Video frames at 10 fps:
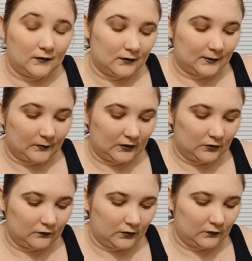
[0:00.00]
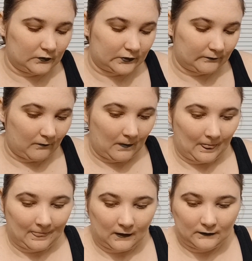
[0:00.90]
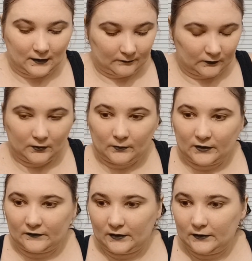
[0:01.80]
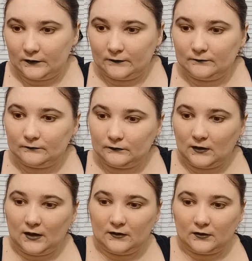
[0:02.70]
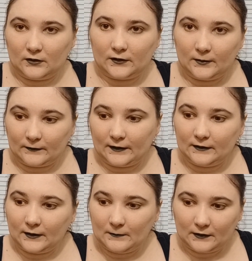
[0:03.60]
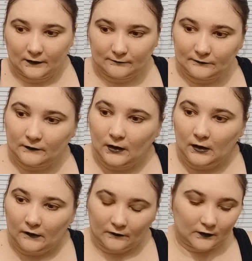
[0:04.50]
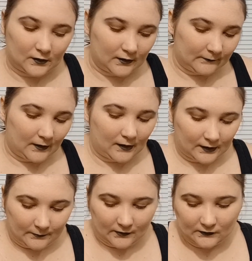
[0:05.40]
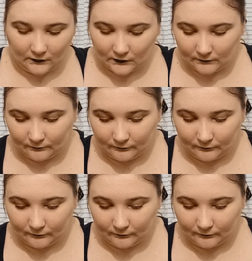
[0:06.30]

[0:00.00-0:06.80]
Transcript: something you use that really works for you, and they're a great brand, let me know for eye pencils.